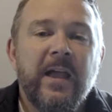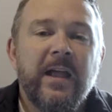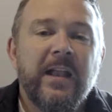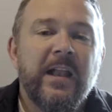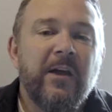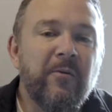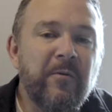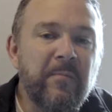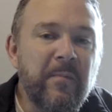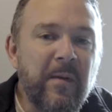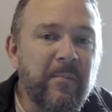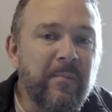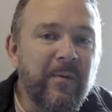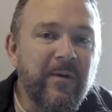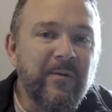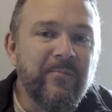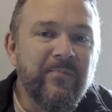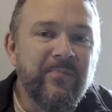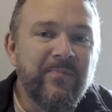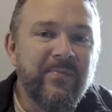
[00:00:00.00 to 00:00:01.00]
Now
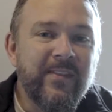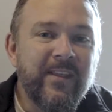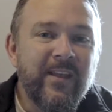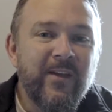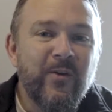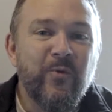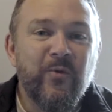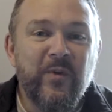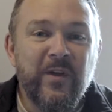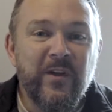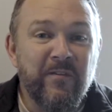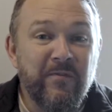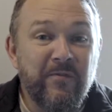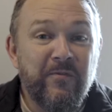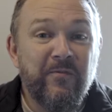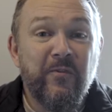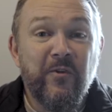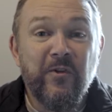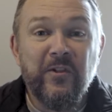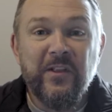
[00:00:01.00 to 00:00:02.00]
remember, we are
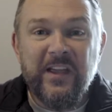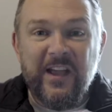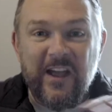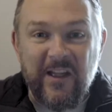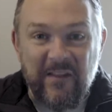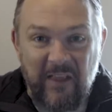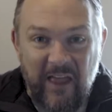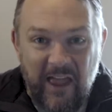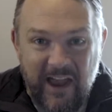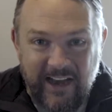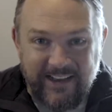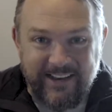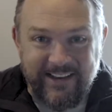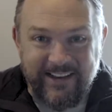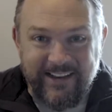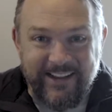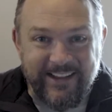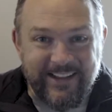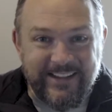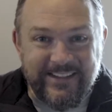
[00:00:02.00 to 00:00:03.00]
fully online.
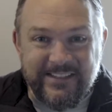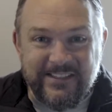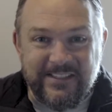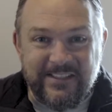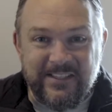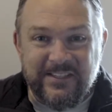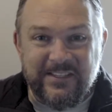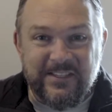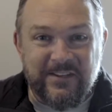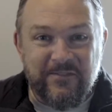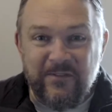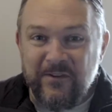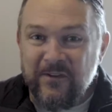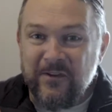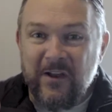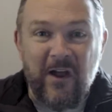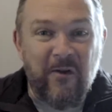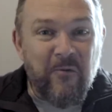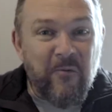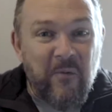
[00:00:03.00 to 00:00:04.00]
If you're
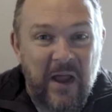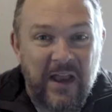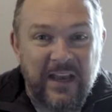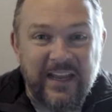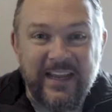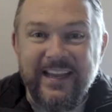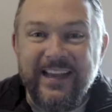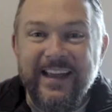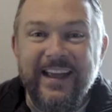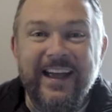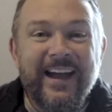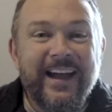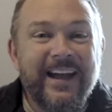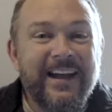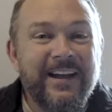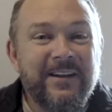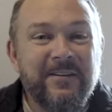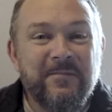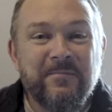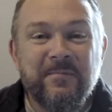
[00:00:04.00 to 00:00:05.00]
not ready,
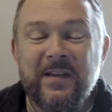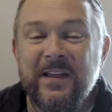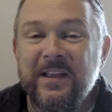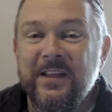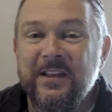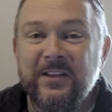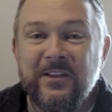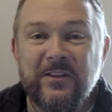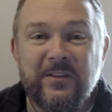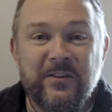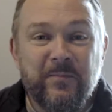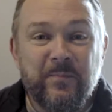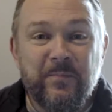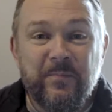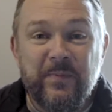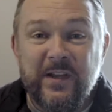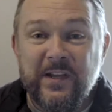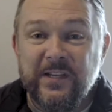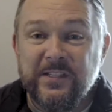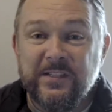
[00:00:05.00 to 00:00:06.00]
and
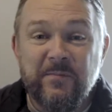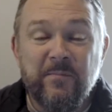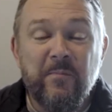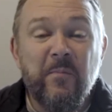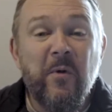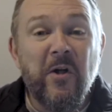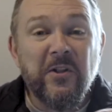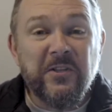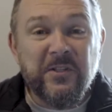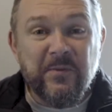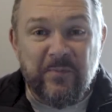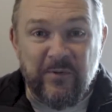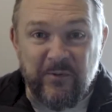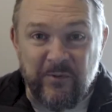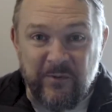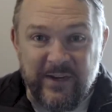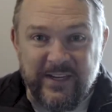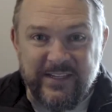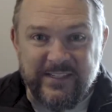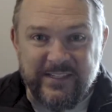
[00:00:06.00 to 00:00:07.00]
because of multiple
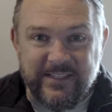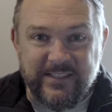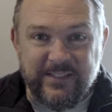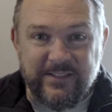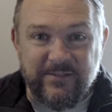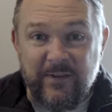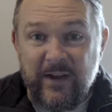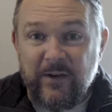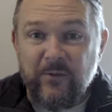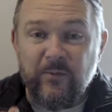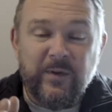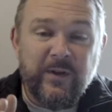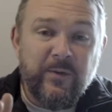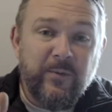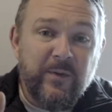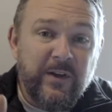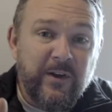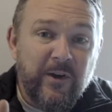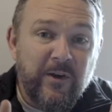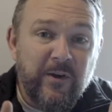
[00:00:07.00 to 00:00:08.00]
reasons. In fact,
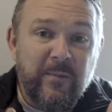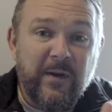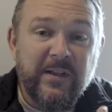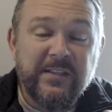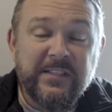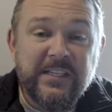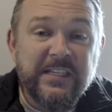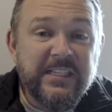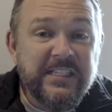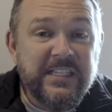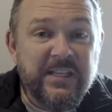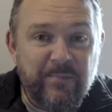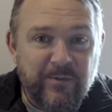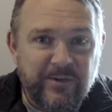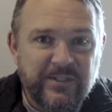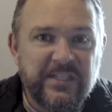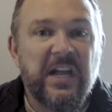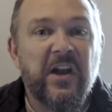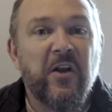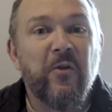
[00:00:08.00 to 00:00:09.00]
we heard about
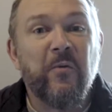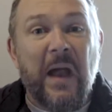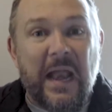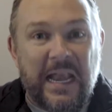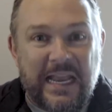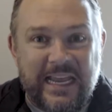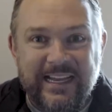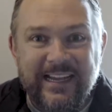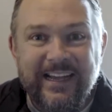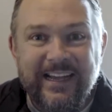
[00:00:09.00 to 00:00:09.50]
60% are ready